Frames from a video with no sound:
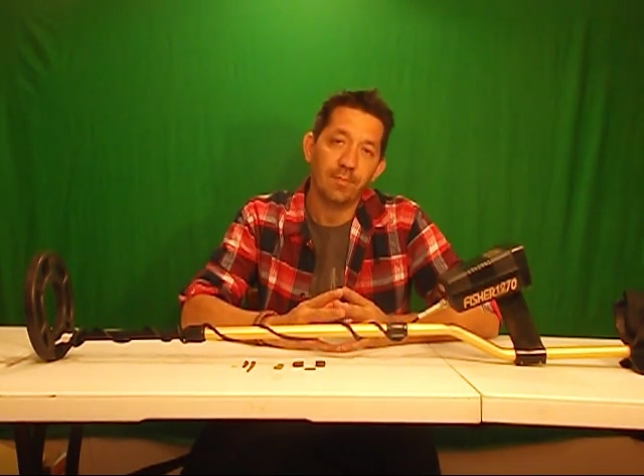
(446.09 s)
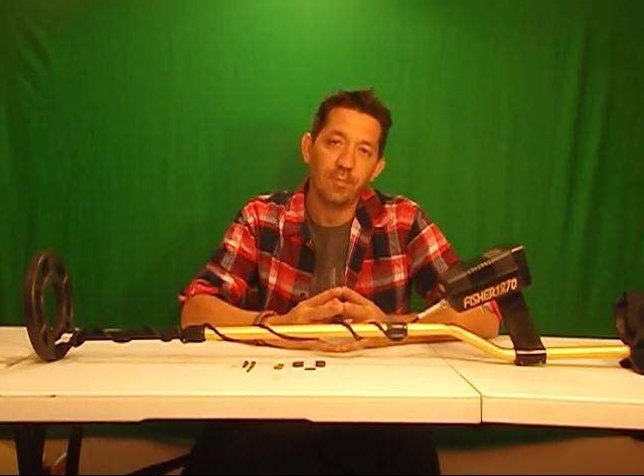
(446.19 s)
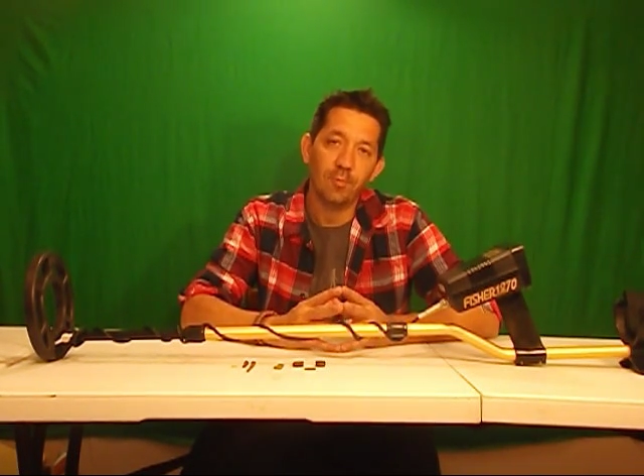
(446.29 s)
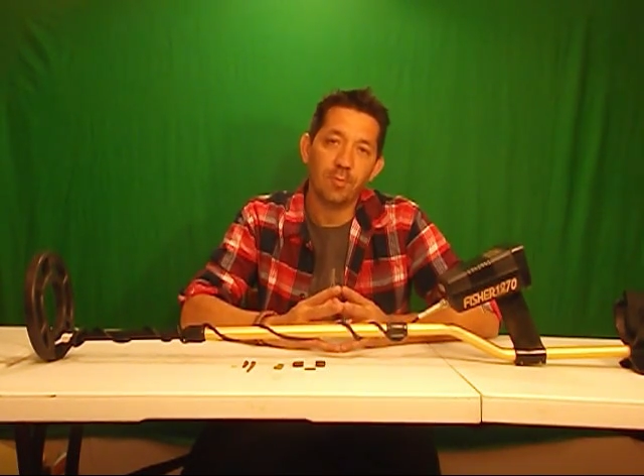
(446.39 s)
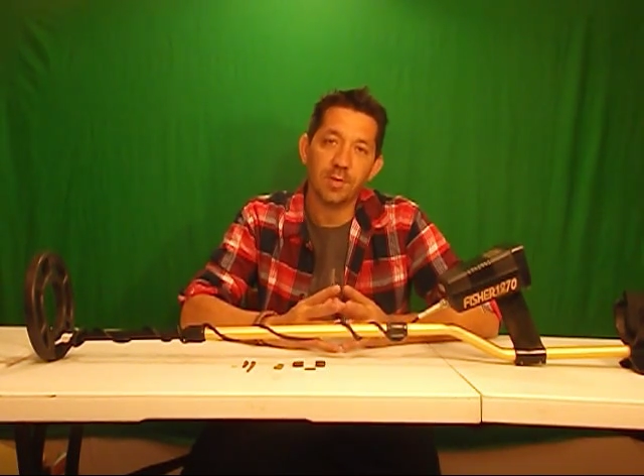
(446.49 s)

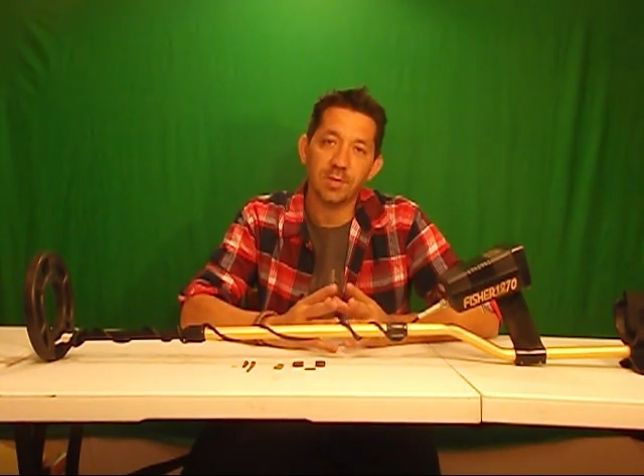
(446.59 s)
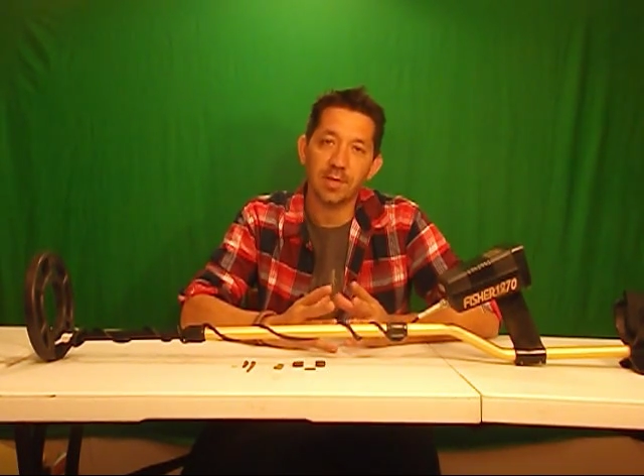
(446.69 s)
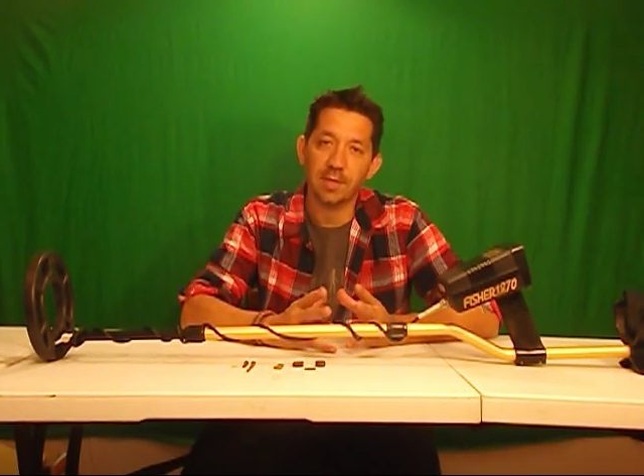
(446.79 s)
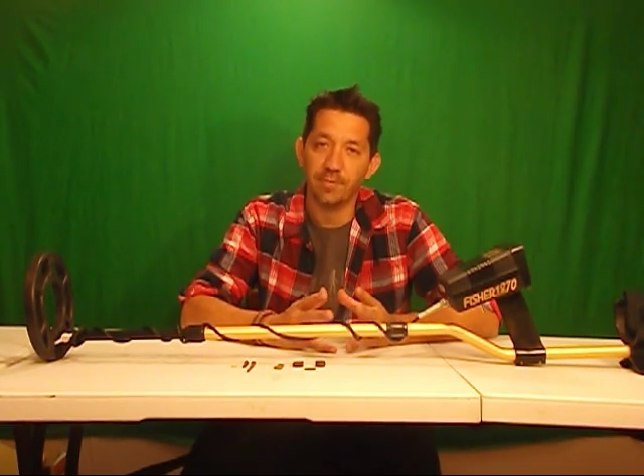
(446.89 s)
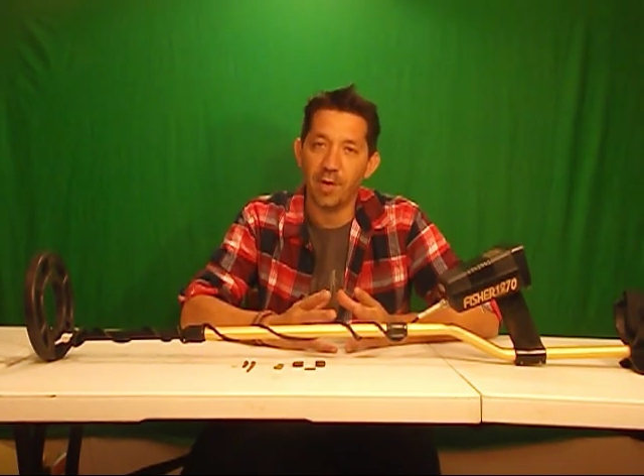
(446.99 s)
who doesn't like
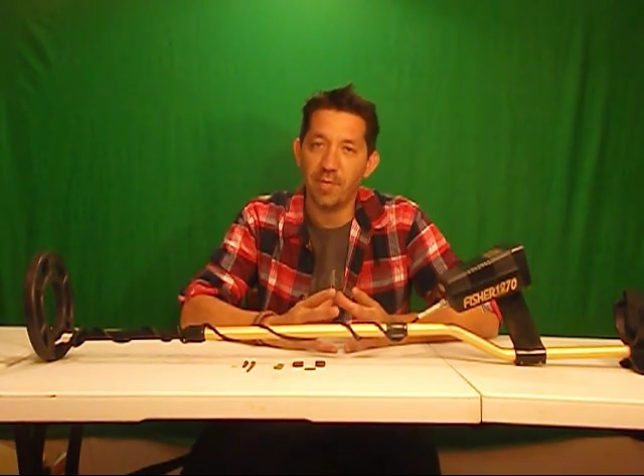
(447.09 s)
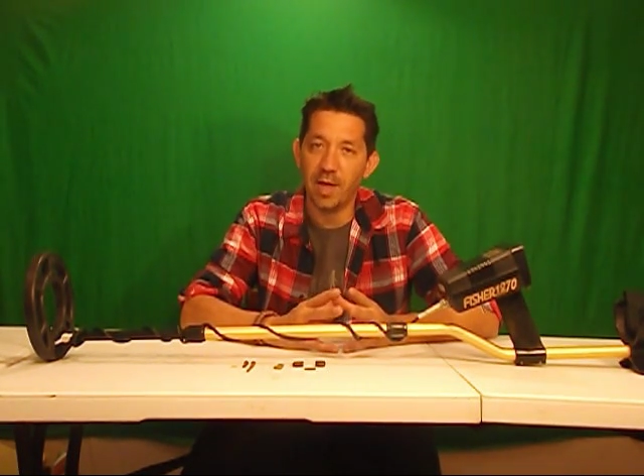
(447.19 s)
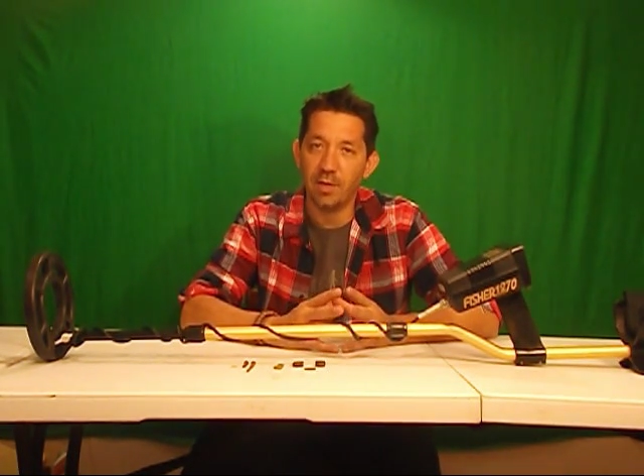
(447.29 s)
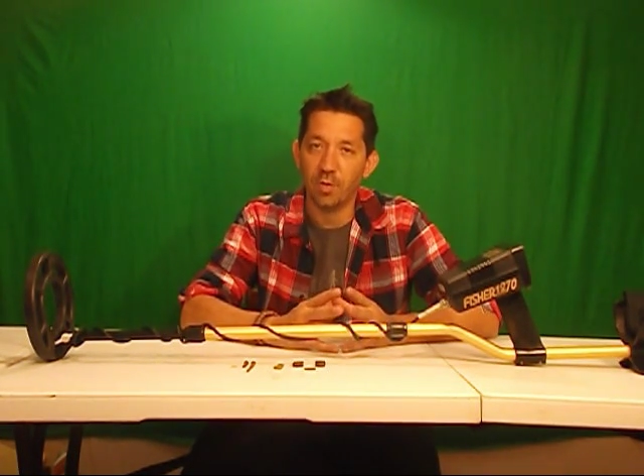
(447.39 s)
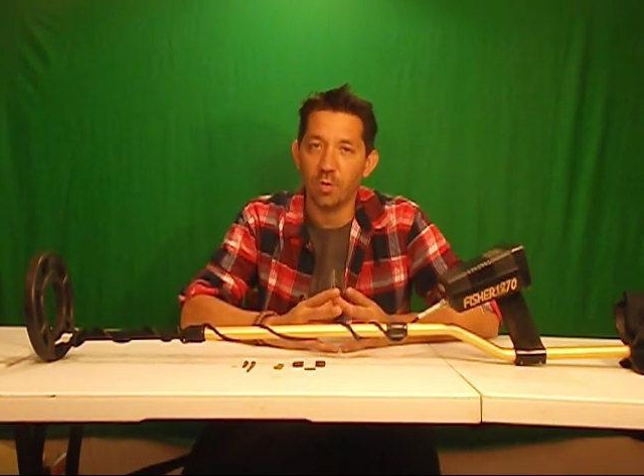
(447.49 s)
to find
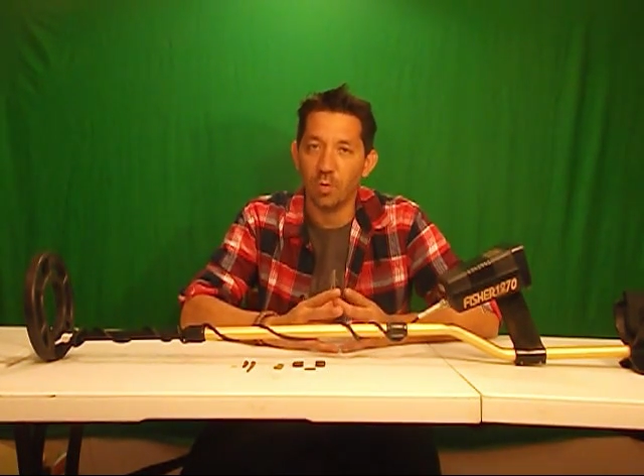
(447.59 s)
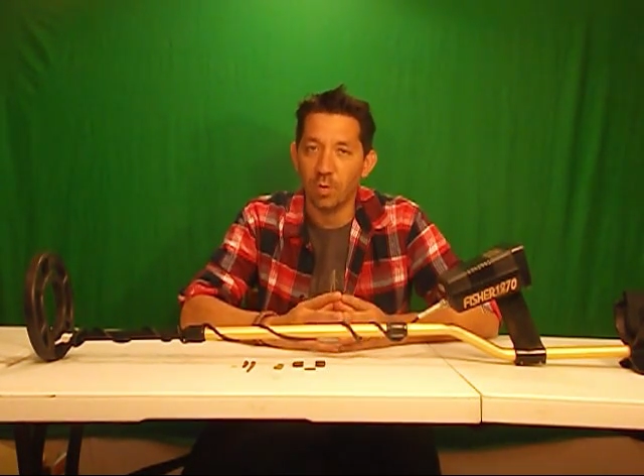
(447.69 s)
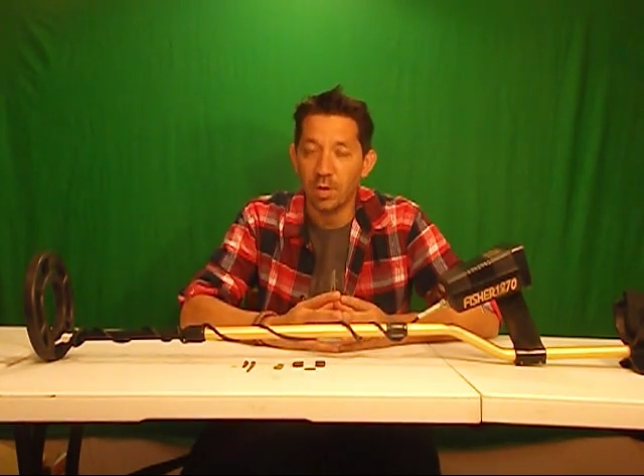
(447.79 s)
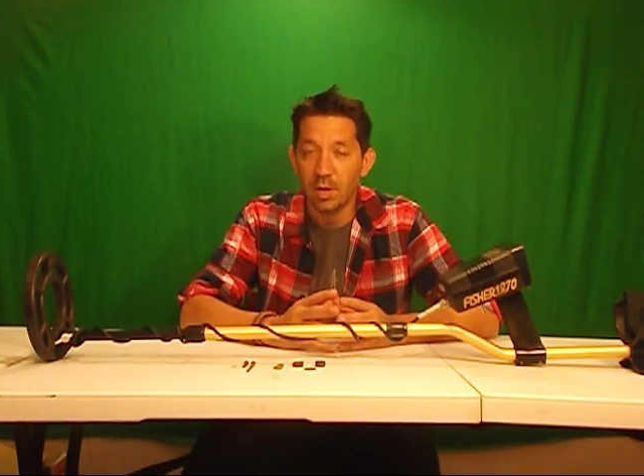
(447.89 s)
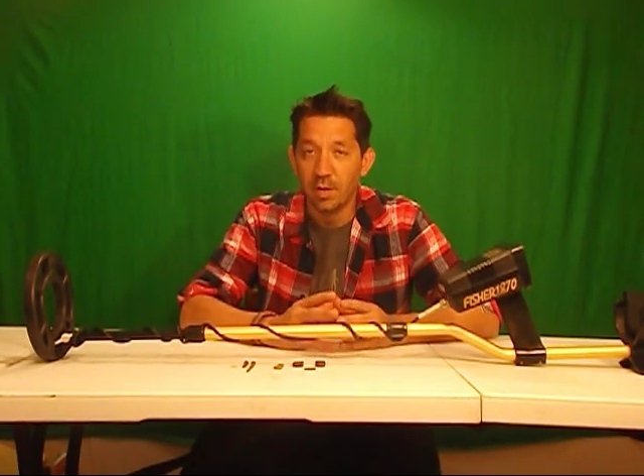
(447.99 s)
that in the hole?
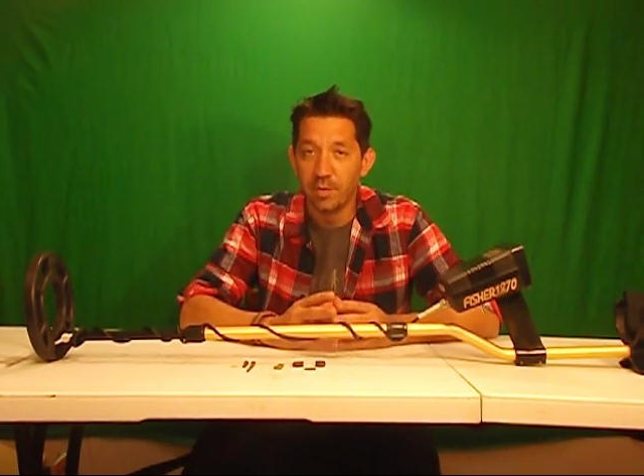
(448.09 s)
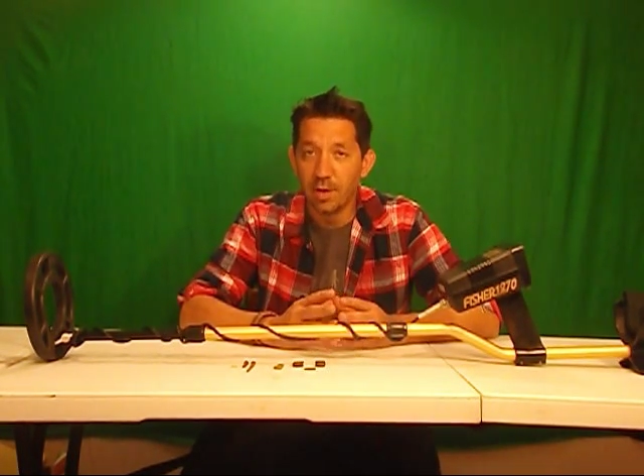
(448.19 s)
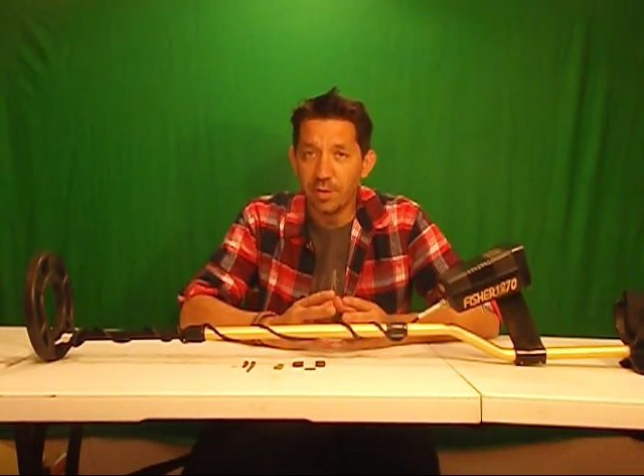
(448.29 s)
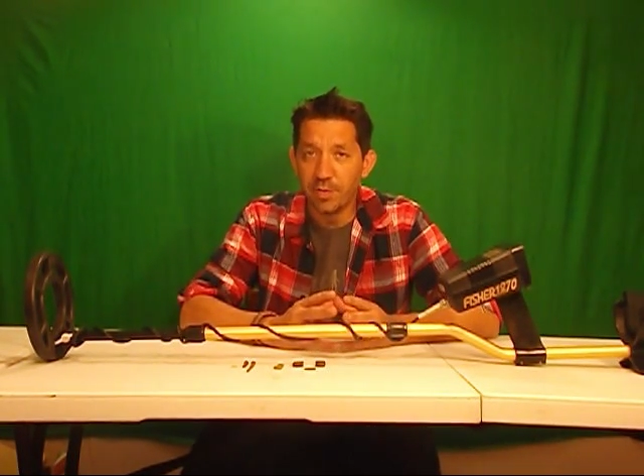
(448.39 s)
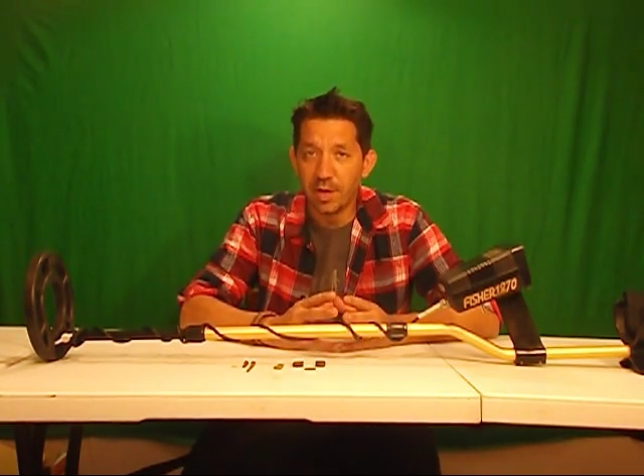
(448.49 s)
The
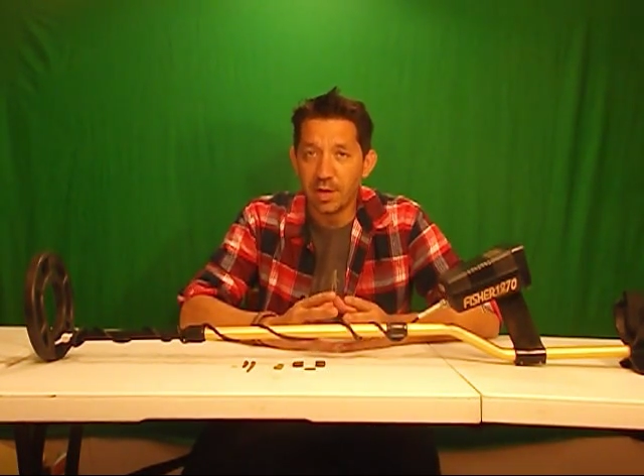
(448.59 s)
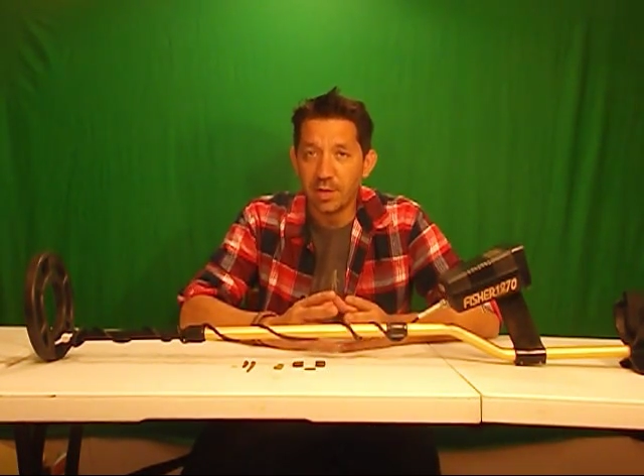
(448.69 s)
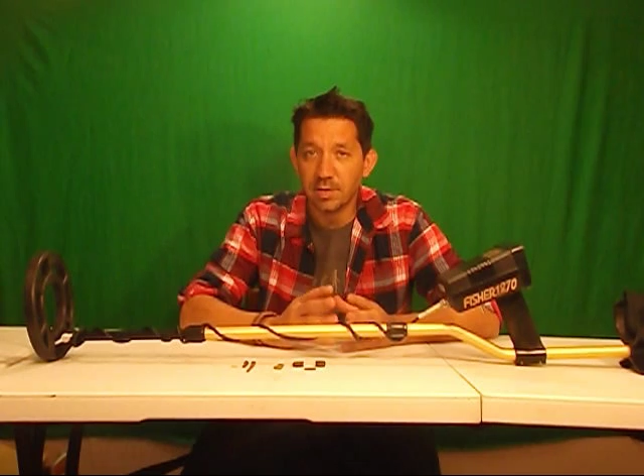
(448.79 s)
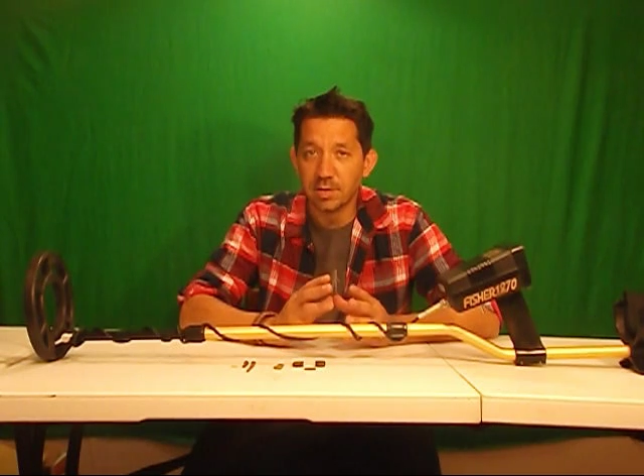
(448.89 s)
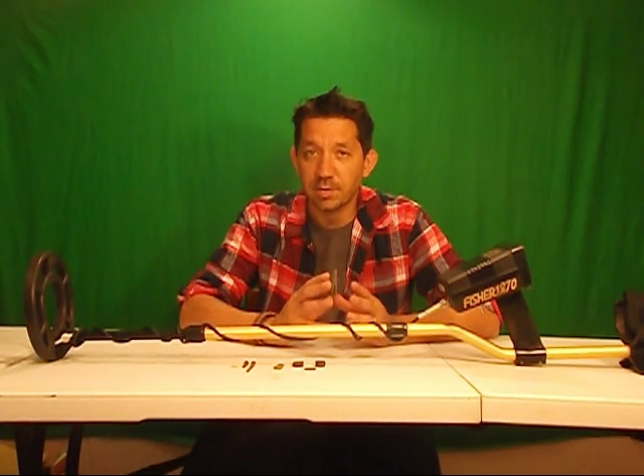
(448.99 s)
other thing is